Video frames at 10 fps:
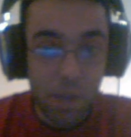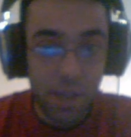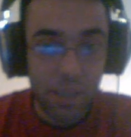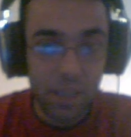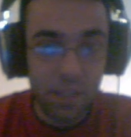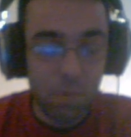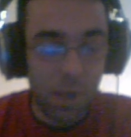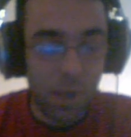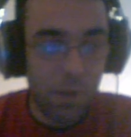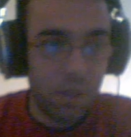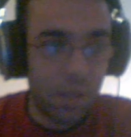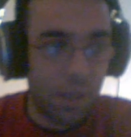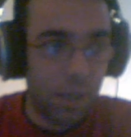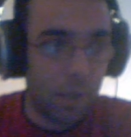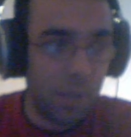He brought out
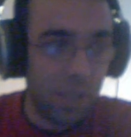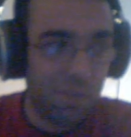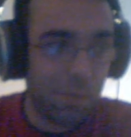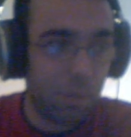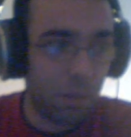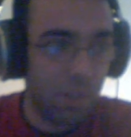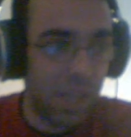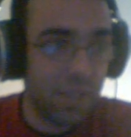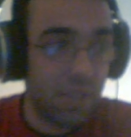peaceful protesting,